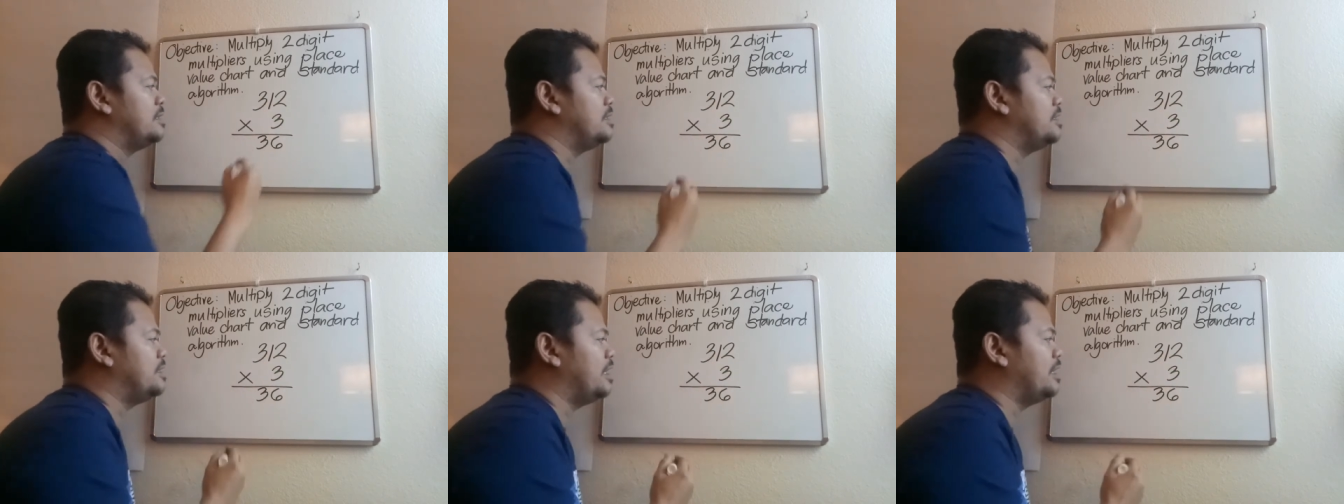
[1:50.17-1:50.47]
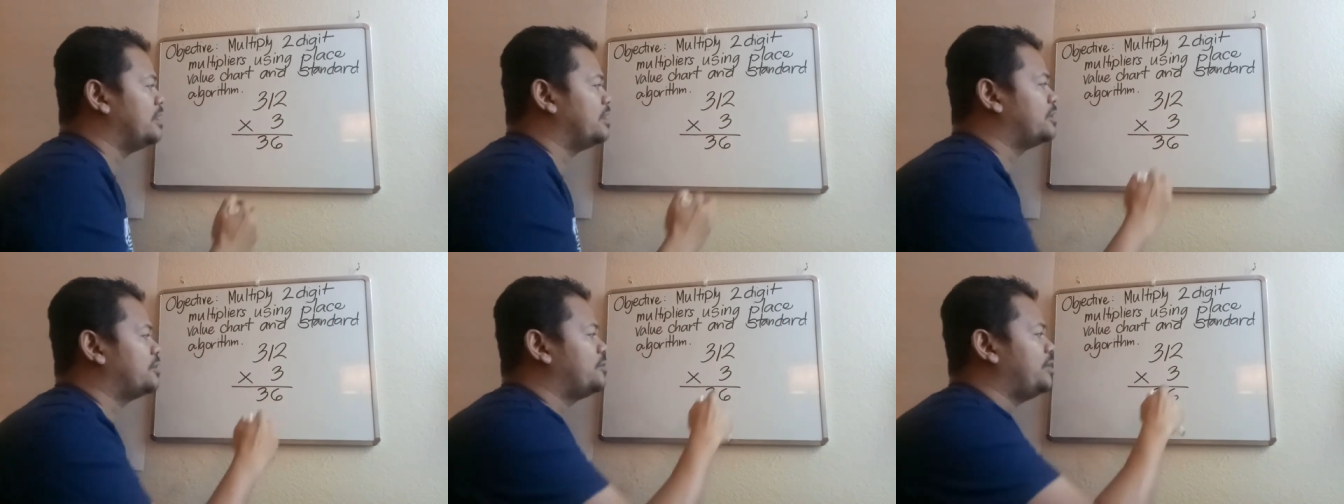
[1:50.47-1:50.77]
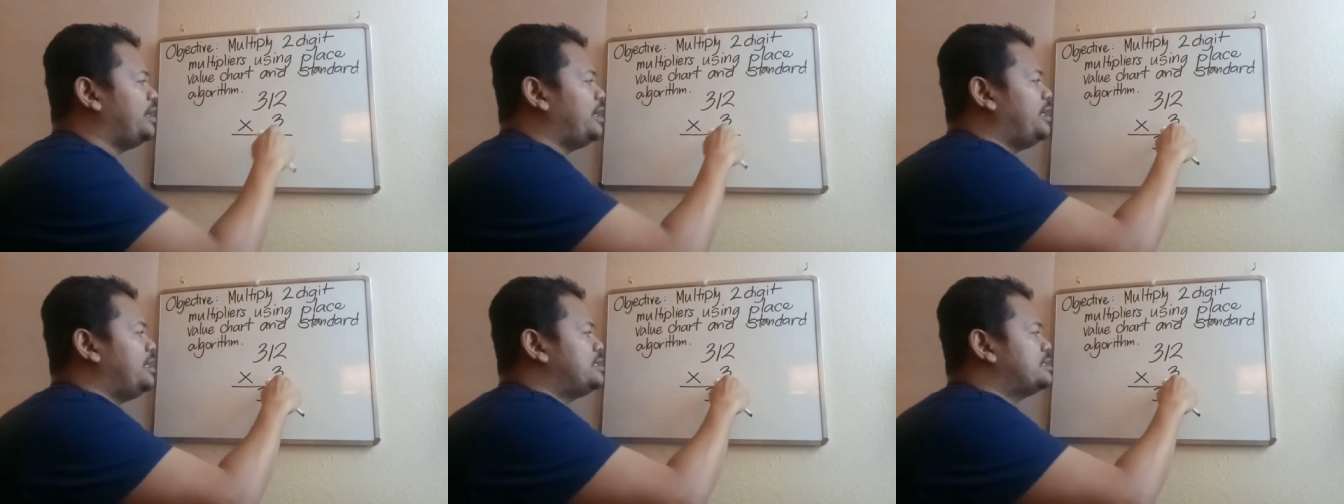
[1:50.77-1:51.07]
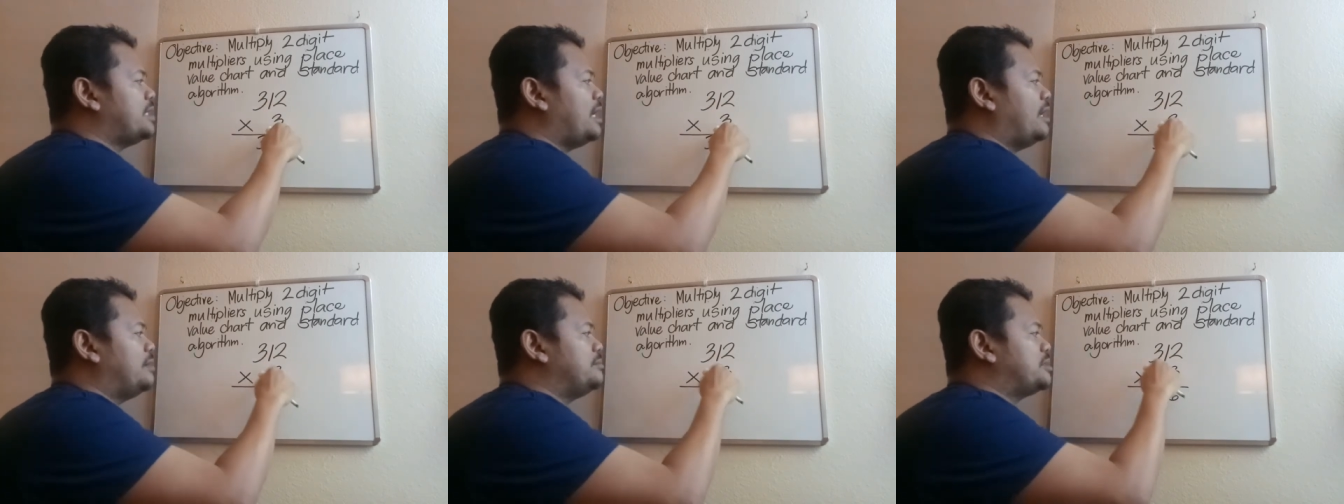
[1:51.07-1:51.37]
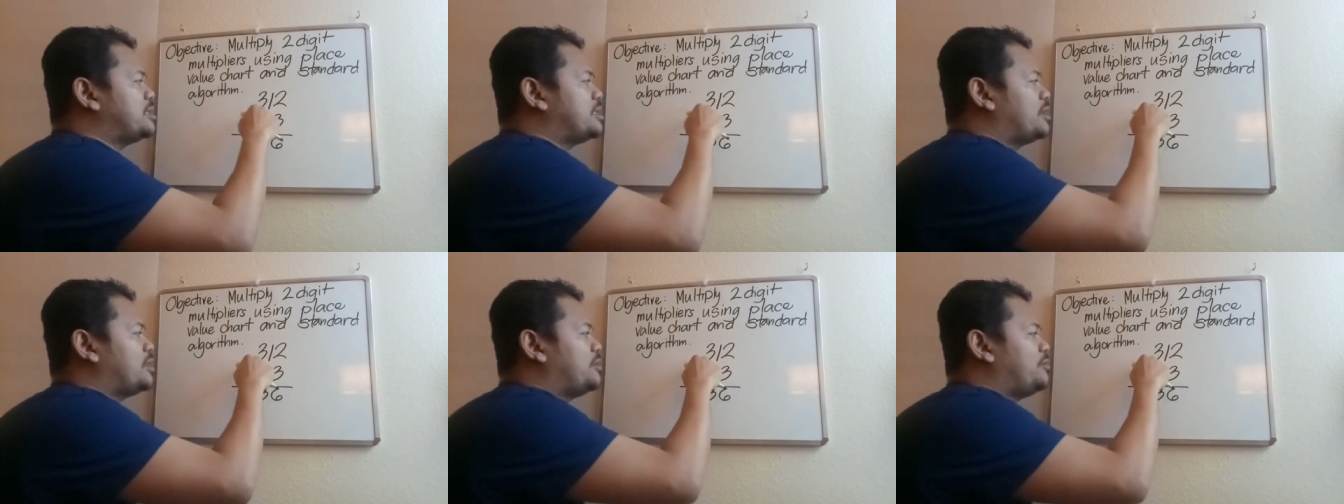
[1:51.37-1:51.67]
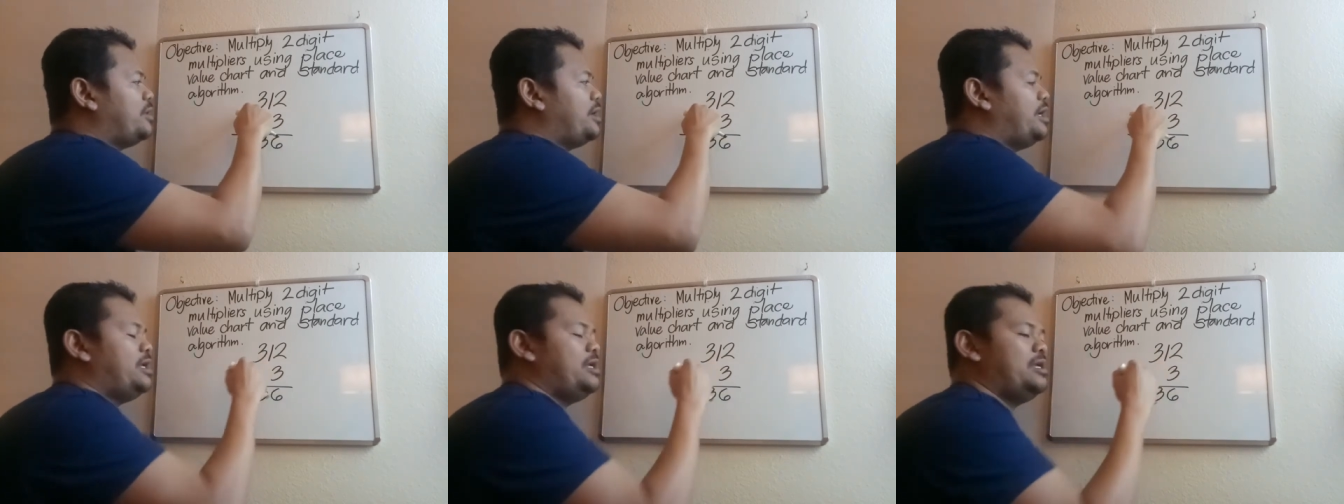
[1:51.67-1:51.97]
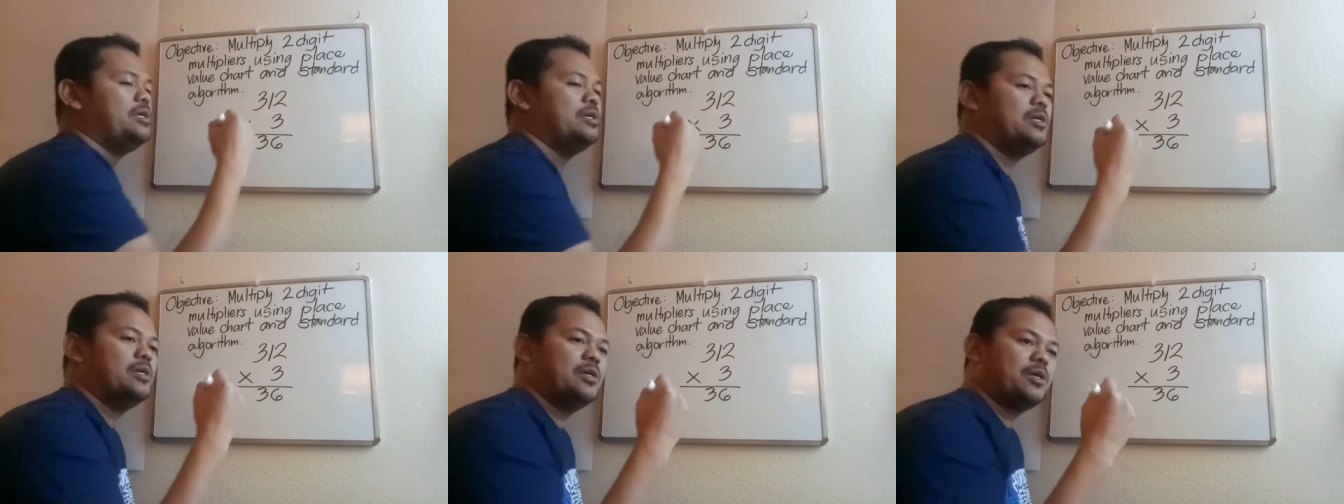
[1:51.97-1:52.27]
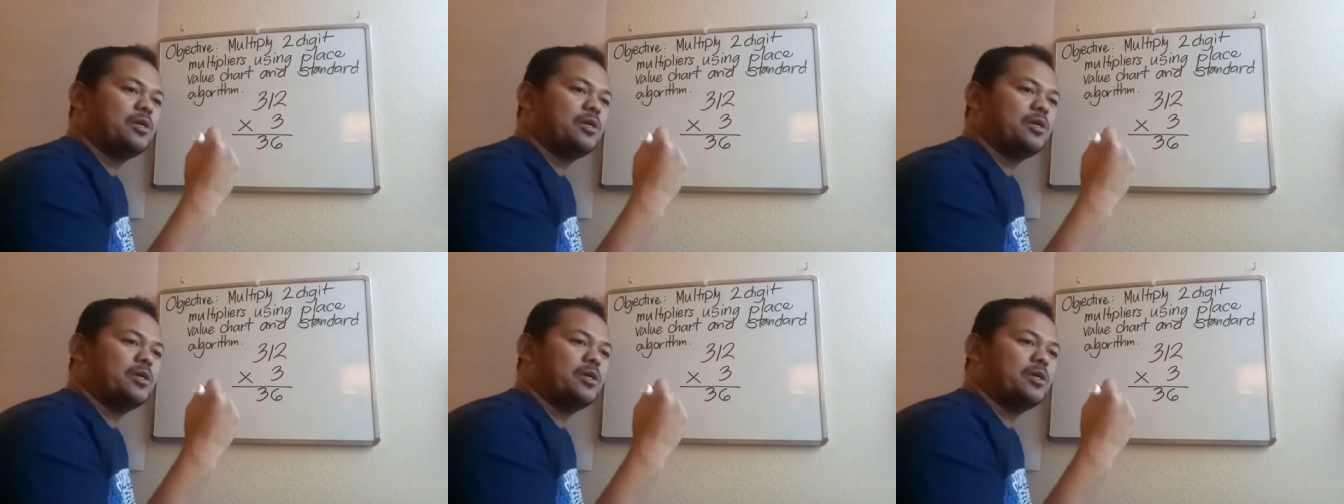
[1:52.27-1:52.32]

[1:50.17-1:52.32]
Then 3 times 3,